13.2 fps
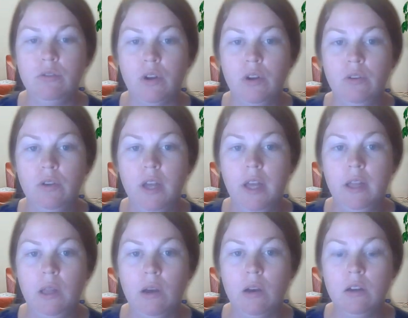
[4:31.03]
throat,
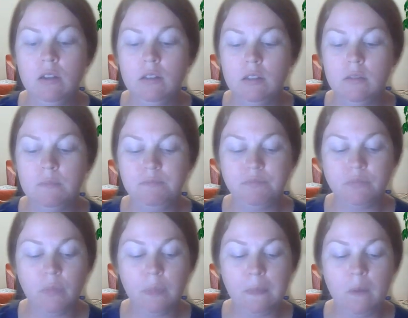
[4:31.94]
and lungs
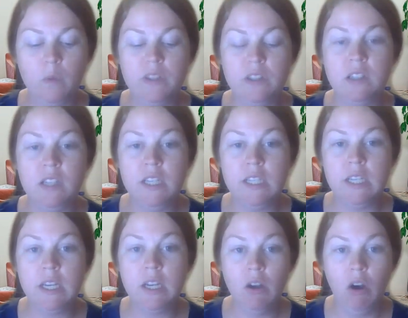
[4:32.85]
with
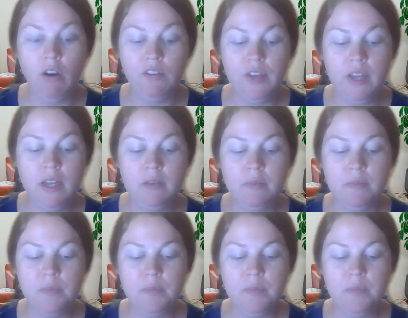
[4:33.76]
sneezing and coughing.